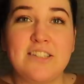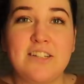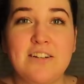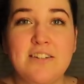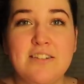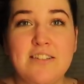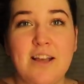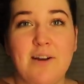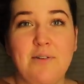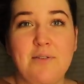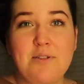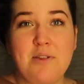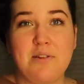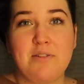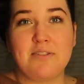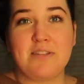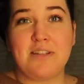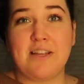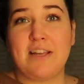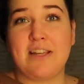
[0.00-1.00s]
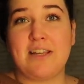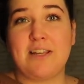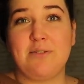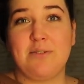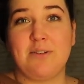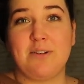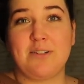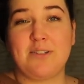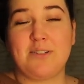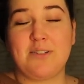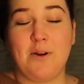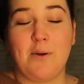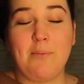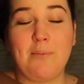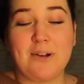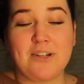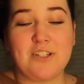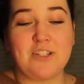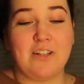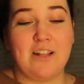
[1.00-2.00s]
Turns out when you're sick, you are so
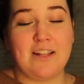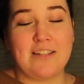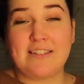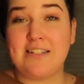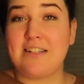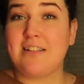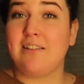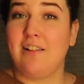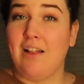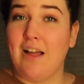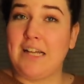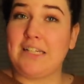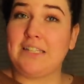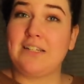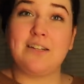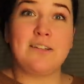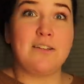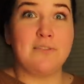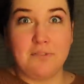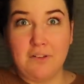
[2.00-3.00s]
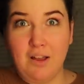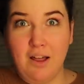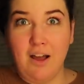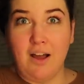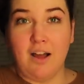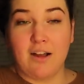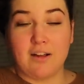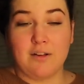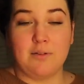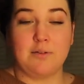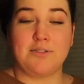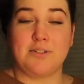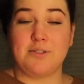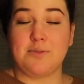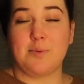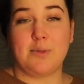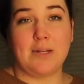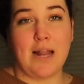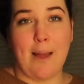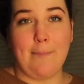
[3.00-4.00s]
much less inclined to vlog, which
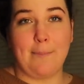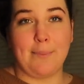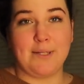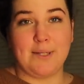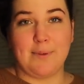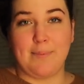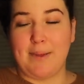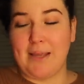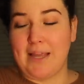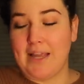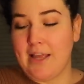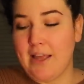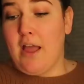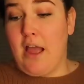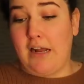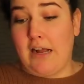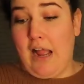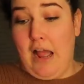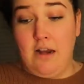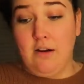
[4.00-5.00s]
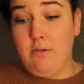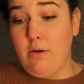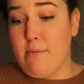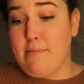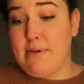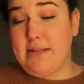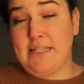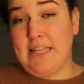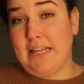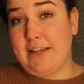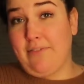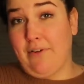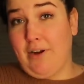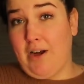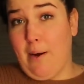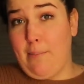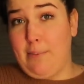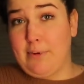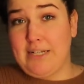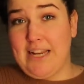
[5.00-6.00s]
is what happened to me. I kind of went missing for a
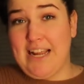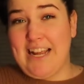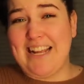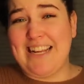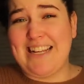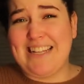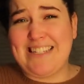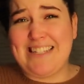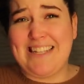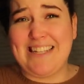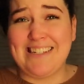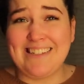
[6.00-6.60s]
couple days.